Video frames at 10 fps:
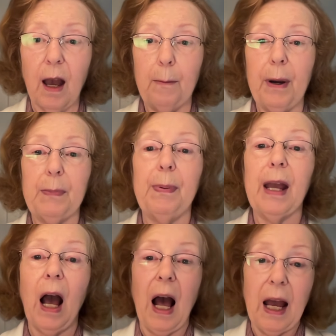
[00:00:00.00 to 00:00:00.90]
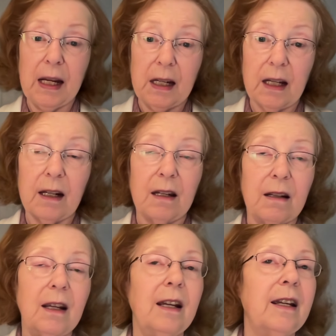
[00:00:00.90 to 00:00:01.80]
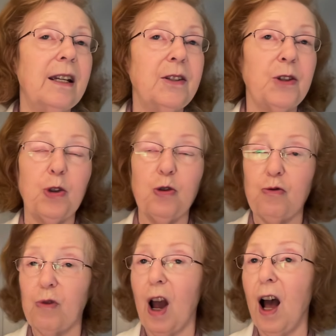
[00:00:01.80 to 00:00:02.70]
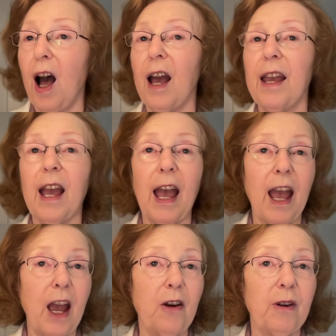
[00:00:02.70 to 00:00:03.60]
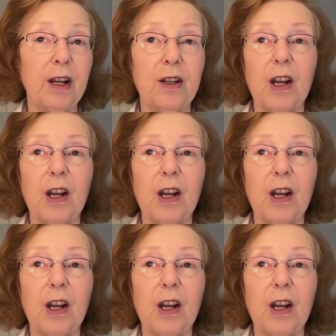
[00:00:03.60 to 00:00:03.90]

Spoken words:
but behind it is dry, arid,